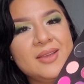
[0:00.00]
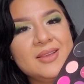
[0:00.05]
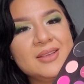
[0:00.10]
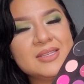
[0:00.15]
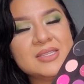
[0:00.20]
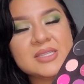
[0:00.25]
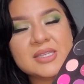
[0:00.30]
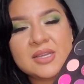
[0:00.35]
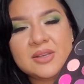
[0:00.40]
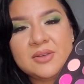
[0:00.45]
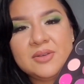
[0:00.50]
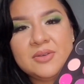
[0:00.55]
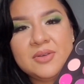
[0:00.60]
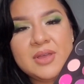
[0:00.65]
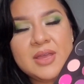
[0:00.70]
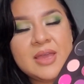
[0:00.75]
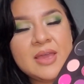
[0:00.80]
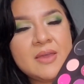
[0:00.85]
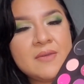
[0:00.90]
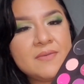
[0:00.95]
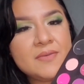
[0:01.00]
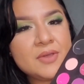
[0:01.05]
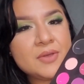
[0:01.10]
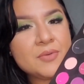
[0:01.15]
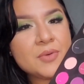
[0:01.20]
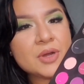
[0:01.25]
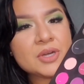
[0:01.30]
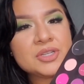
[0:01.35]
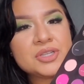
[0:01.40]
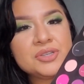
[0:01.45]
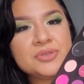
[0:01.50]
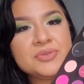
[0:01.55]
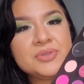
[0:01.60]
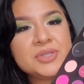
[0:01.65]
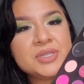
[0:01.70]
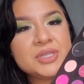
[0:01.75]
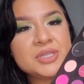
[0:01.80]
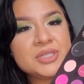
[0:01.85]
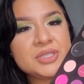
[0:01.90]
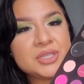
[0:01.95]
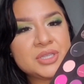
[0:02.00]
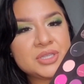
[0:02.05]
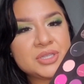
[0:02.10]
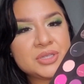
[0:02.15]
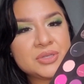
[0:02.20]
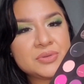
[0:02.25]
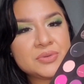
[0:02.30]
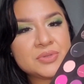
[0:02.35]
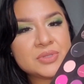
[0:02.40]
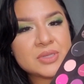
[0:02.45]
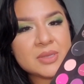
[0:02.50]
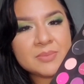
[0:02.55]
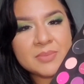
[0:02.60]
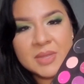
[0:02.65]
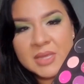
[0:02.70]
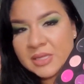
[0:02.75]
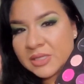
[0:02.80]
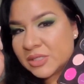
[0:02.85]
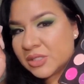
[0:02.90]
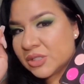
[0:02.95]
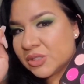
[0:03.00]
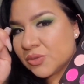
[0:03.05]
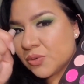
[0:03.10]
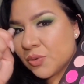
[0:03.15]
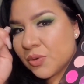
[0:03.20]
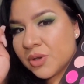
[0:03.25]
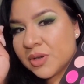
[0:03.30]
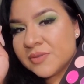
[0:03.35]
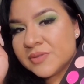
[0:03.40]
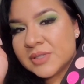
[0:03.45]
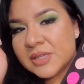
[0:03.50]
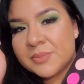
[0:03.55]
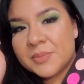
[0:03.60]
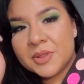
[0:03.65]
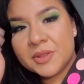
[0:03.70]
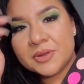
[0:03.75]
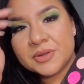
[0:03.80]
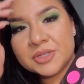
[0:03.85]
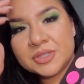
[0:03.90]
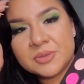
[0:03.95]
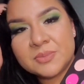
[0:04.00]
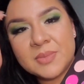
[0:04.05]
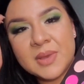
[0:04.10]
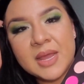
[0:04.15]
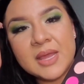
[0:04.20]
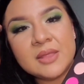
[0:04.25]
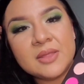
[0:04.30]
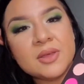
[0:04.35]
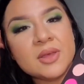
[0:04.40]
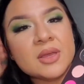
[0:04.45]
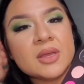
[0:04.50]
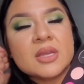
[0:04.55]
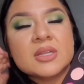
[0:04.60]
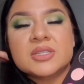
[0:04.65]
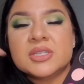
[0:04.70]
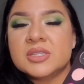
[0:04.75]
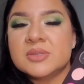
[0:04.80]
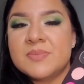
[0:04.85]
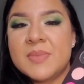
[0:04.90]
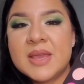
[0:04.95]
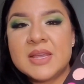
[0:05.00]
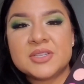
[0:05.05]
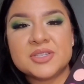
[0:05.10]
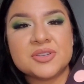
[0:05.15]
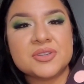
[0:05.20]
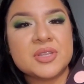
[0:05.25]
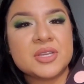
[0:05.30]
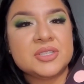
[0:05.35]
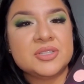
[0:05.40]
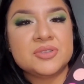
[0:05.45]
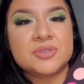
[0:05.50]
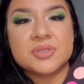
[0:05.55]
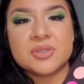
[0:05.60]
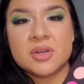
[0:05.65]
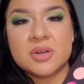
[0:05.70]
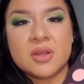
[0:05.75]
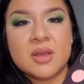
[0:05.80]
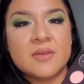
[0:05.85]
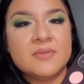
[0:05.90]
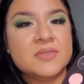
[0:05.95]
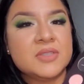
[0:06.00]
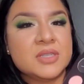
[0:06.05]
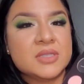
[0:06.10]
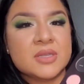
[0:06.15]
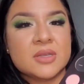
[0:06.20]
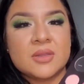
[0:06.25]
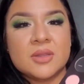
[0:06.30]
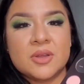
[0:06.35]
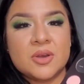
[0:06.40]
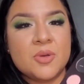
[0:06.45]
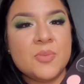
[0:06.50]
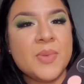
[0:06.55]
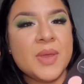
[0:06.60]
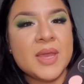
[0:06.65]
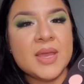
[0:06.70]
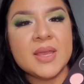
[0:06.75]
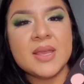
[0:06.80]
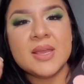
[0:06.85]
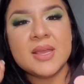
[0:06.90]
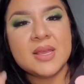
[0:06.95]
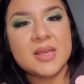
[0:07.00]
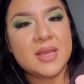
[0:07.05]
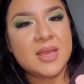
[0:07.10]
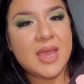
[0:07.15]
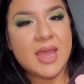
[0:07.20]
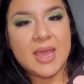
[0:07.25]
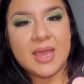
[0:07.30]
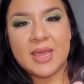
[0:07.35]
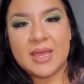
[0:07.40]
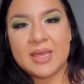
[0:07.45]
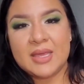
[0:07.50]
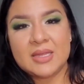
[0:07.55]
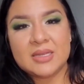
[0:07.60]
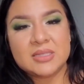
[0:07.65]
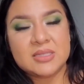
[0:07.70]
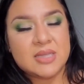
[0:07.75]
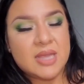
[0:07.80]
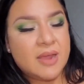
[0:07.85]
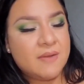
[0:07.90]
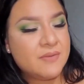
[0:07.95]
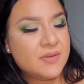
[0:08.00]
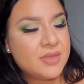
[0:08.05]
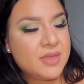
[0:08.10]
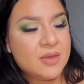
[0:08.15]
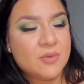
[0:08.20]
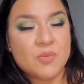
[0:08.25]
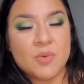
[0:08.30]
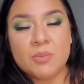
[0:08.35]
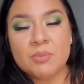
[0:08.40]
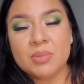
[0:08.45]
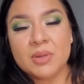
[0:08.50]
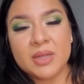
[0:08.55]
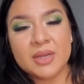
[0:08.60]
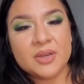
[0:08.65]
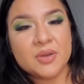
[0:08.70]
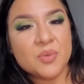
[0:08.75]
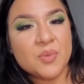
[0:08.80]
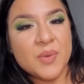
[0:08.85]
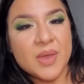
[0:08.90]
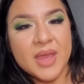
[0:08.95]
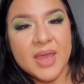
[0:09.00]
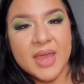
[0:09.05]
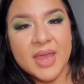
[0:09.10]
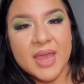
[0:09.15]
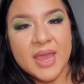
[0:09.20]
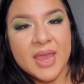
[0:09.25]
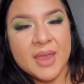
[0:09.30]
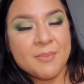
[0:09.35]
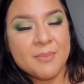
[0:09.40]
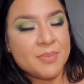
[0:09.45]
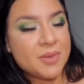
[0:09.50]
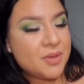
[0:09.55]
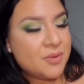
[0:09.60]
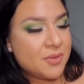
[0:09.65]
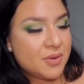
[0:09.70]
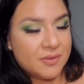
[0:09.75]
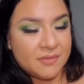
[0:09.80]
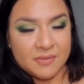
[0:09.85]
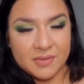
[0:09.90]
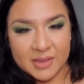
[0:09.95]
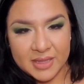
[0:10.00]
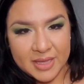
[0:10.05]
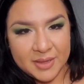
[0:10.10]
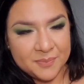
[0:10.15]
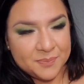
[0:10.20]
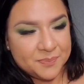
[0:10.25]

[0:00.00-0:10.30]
So if you are choosing to do something sort of similar to my look, just make sure that you start off just a little bit and everything will blend away beautifully.